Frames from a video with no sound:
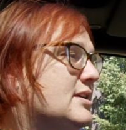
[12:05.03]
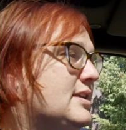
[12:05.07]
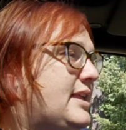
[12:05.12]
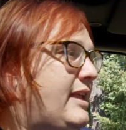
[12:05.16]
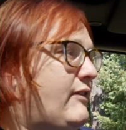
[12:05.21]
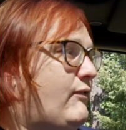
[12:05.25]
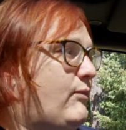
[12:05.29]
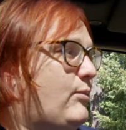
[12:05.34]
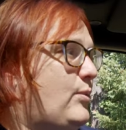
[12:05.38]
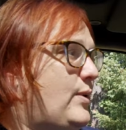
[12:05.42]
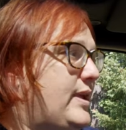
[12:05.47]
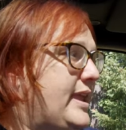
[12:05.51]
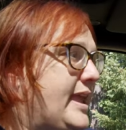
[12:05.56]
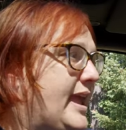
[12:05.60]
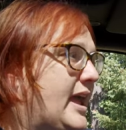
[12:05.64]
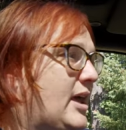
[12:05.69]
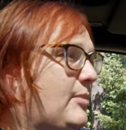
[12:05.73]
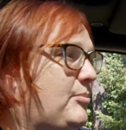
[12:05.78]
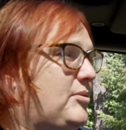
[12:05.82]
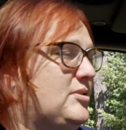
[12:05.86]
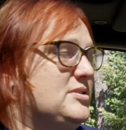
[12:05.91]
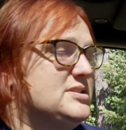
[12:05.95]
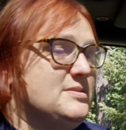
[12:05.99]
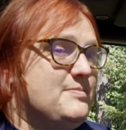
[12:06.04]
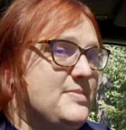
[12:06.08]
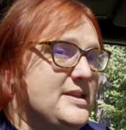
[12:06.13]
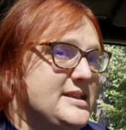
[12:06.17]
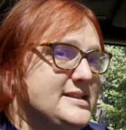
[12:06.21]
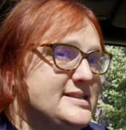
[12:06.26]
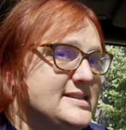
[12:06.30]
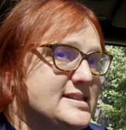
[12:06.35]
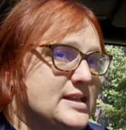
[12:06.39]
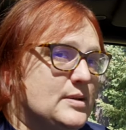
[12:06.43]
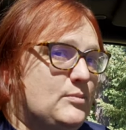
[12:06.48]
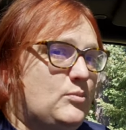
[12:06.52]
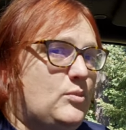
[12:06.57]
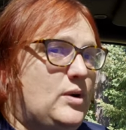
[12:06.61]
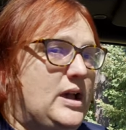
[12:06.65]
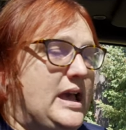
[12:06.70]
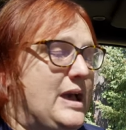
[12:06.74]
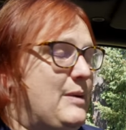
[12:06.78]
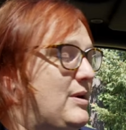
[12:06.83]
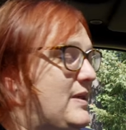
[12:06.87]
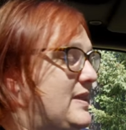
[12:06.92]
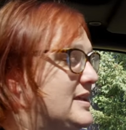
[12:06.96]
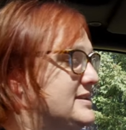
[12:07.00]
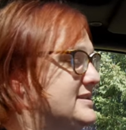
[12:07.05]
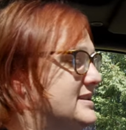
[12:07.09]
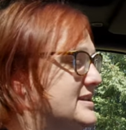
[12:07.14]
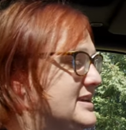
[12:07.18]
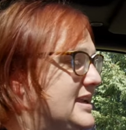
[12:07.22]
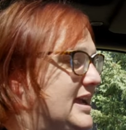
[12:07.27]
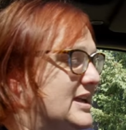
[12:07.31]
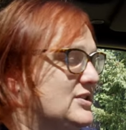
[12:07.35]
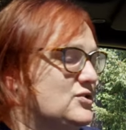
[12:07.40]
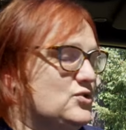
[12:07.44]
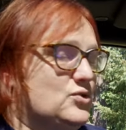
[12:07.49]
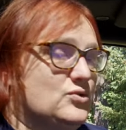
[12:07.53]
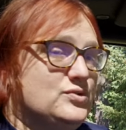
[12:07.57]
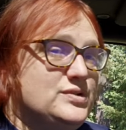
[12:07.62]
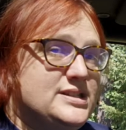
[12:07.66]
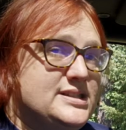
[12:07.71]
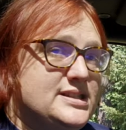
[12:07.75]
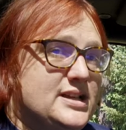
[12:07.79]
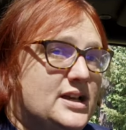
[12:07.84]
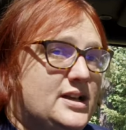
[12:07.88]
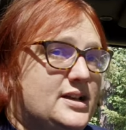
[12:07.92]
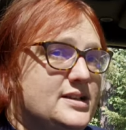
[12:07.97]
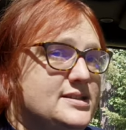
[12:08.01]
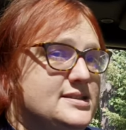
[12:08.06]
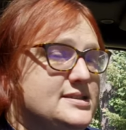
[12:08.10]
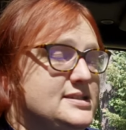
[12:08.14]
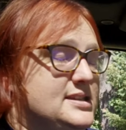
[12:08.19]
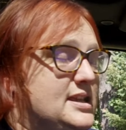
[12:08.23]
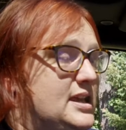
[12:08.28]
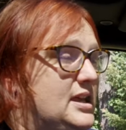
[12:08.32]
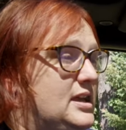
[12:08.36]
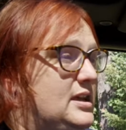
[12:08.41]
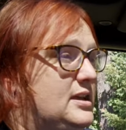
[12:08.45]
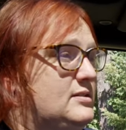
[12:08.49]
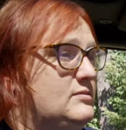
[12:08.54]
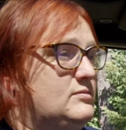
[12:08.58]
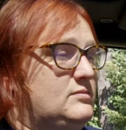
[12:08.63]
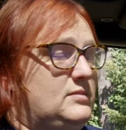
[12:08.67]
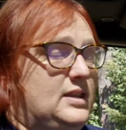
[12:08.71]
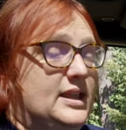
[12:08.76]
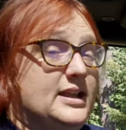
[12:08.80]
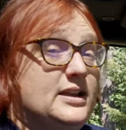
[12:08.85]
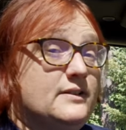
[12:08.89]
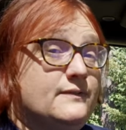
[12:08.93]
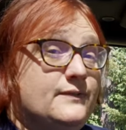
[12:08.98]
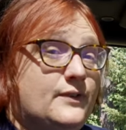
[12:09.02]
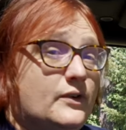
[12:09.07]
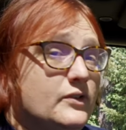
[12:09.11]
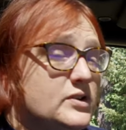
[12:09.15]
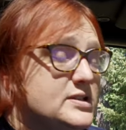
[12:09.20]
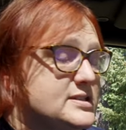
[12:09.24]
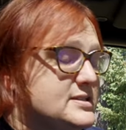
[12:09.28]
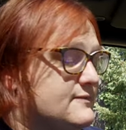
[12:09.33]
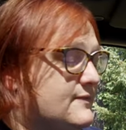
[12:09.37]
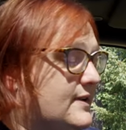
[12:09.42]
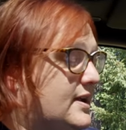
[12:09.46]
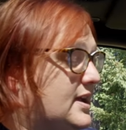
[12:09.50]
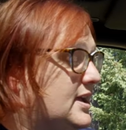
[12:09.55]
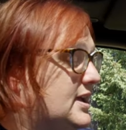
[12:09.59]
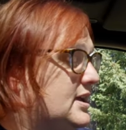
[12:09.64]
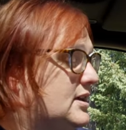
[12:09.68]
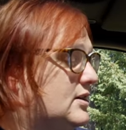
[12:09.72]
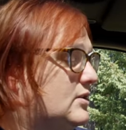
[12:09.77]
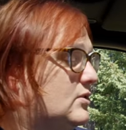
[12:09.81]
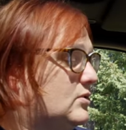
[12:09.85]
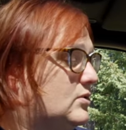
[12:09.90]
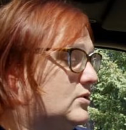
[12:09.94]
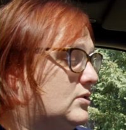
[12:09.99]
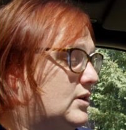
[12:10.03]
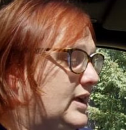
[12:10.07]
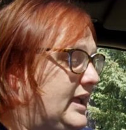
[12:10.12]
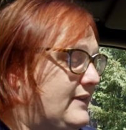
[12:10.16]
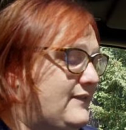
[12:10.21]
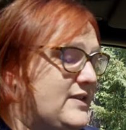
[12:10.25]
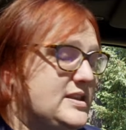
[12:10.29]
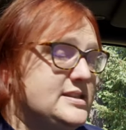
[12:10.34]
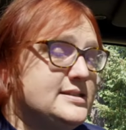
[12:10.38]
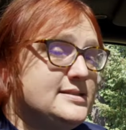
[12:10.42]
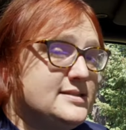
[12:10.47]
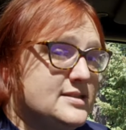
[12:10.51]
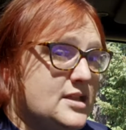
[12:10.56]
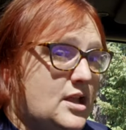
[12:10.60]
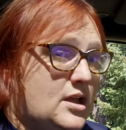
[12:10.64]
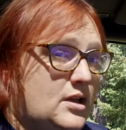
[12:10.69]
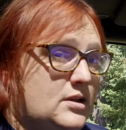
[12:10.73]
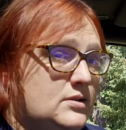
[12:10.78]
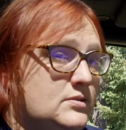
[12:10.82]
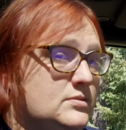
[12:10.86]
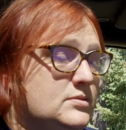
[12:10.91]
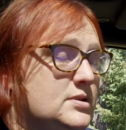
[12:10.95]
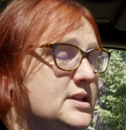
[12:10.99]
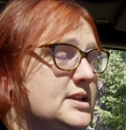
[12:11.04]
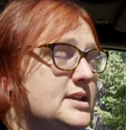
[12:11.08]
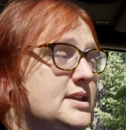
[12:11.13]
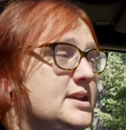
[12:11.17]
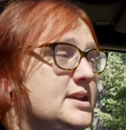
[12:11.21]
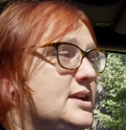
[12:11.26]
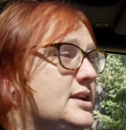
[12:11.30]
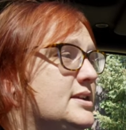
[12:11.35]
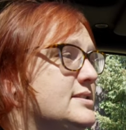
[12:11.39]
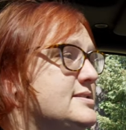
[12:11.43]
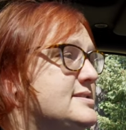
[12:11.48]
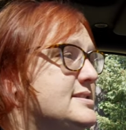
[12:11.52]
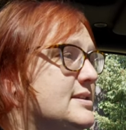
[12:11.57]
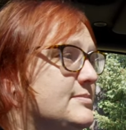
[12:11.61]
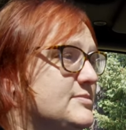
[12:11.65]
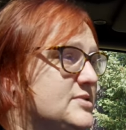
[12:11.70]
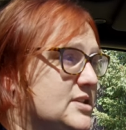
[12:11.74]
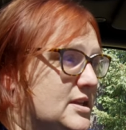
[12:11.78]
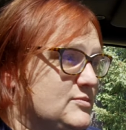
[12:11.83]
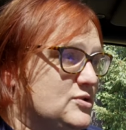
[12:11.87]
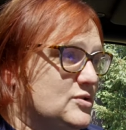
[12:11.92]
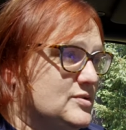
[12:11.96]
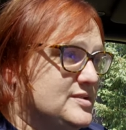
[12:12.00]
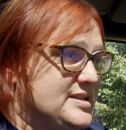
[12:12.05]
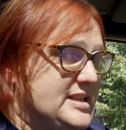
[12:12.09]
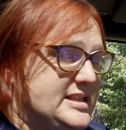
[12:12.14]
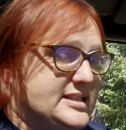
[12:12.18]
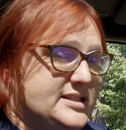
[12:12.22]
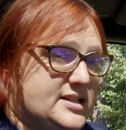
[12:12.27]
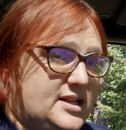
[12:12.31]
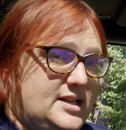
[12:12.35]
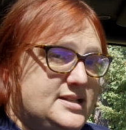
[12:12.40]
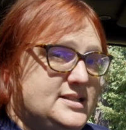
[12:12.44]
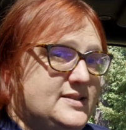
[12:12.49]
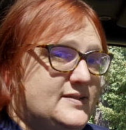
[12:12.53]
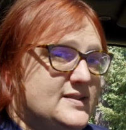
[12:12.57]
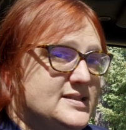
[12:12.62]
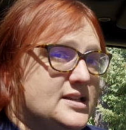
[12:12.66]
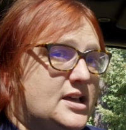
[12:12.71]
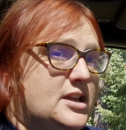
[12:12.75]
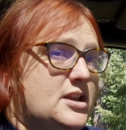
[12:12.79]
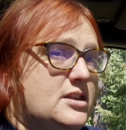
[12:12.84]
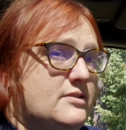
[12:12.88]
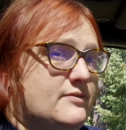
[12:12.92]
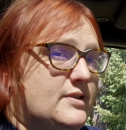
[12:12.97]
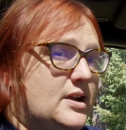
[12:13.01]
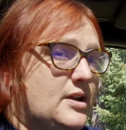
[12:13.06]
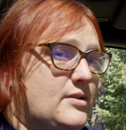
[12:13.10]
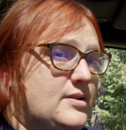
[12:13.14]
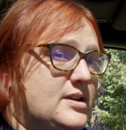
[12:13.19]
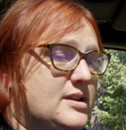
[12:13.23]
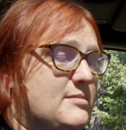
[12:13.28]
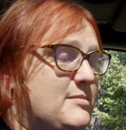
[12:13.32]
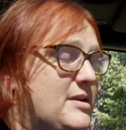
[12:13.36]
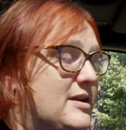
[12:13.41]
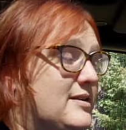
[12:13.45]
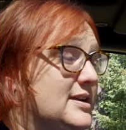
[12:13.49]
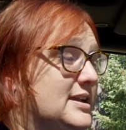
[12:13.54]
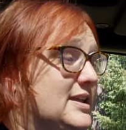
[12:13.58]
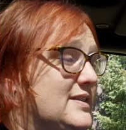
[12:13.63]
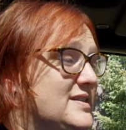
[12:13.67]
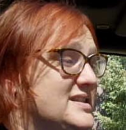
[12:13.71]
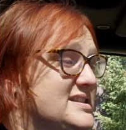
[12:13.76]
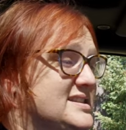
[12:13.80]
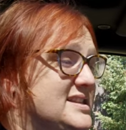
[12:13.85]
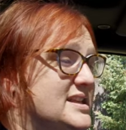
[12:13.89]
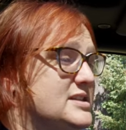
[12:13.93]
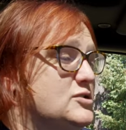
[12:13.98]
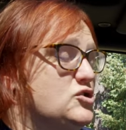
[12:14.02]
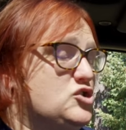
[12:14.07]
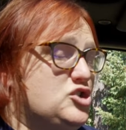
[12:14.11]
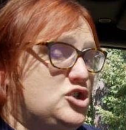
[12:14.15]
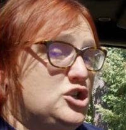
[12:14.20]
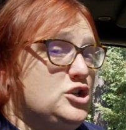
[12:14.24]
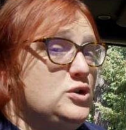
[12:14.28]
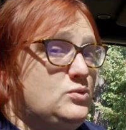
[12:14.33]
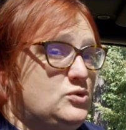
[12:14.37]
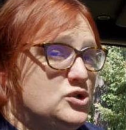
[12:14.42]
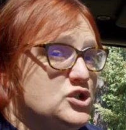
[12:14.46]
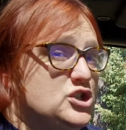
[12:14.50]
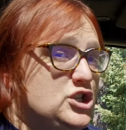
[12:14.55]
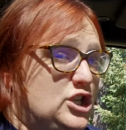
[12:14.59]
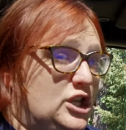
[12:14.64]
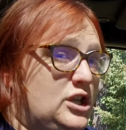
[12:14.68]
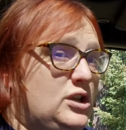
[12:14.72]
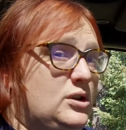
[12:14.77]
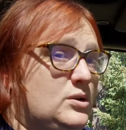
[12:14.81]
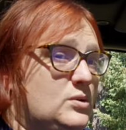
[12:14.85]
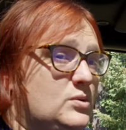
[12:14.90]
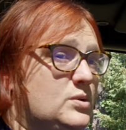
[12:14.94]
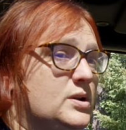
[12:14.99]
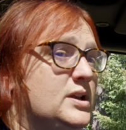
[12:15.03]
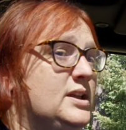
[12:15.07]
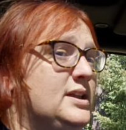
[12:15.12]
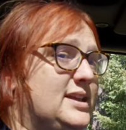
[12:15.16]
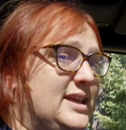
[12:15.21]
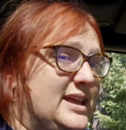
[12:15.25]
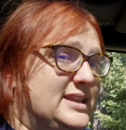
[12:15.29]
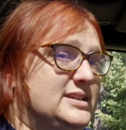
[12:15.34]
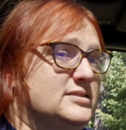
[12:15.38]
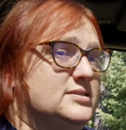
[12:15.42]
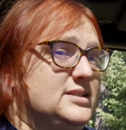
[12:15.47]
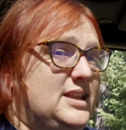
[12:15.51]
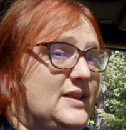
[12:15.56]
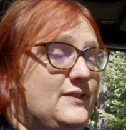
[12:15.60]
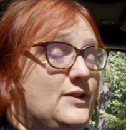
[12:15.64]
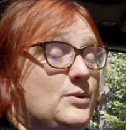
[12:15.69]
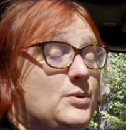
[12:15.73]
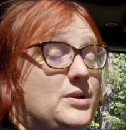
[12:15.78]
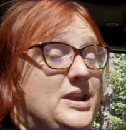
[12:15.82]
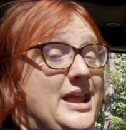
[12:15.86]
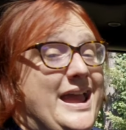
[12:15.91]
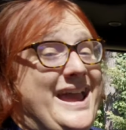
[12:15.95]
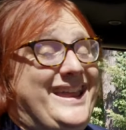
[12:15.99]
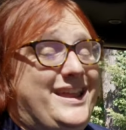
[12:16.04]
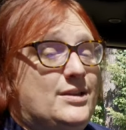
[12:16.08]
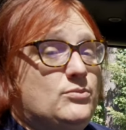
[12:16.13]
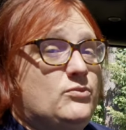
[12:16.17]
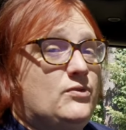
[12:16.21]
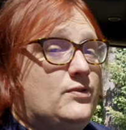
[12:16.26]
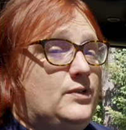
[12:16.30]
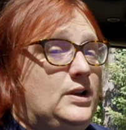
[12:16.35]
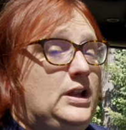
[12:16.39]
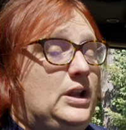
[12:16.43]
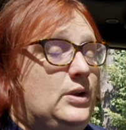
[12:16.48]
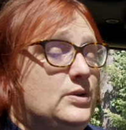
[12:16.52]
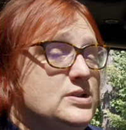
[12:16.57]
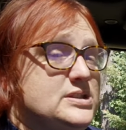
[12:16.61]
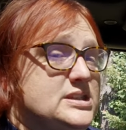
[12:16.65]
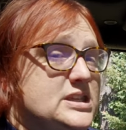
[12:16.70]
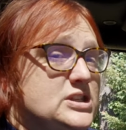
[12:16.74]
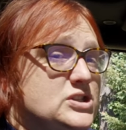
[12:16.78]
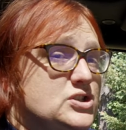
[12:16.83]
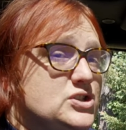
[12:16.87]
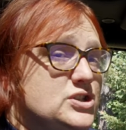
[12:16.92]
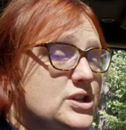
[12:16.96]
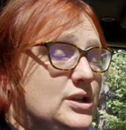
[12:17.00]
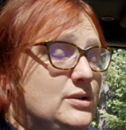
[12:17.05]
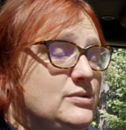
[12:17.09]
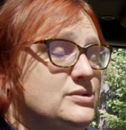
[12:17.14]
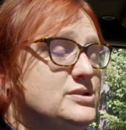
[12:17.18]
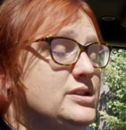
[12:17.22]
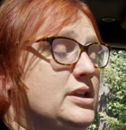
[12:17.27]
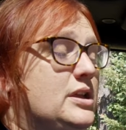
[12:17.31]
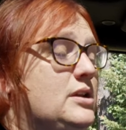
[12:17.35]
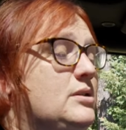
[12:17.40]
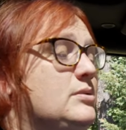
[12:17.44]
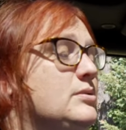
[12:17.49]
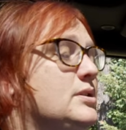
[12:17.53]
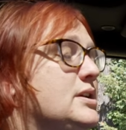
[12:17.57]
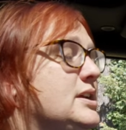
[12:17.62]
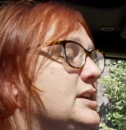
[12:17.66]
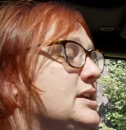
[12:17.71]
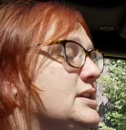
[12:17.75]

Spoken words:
If we happen to be somewhere where there's a natural disaster, like a forest fire or heavy snow, sometimes you'll see signs at the side of the road in America that says tune to, and it'll give you an AM frequency to tune to.